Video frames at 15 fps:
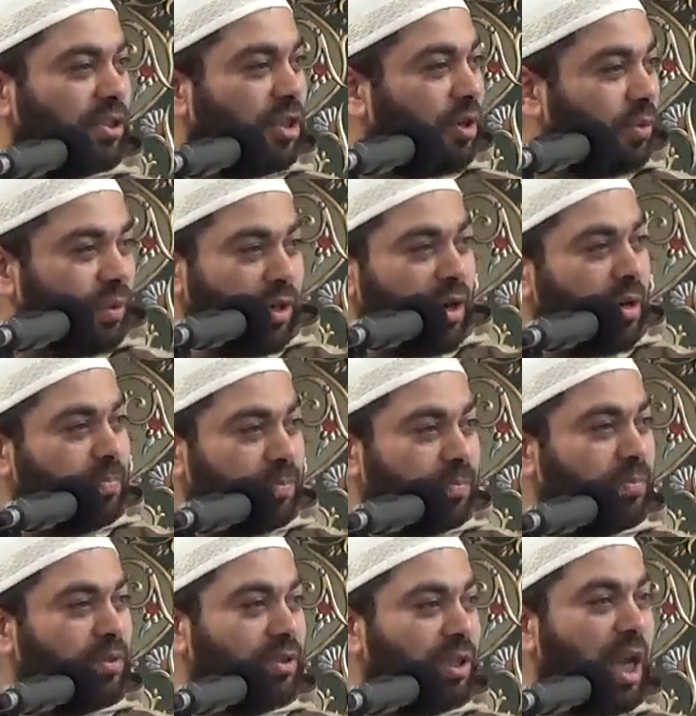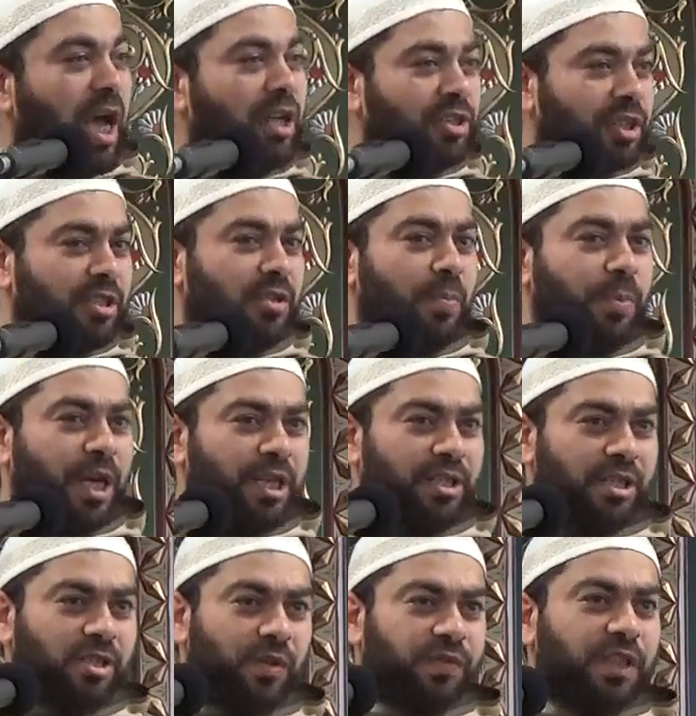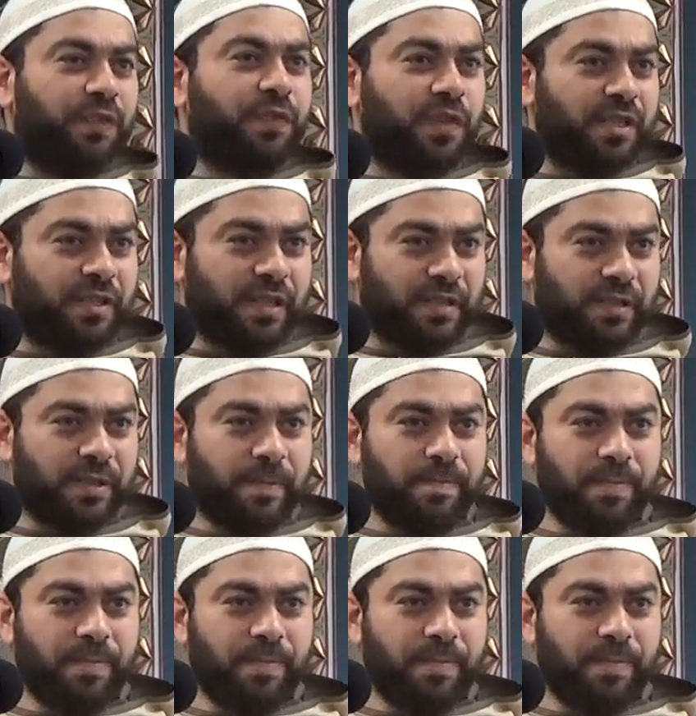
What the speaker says: So there are hundreds of pages of differences.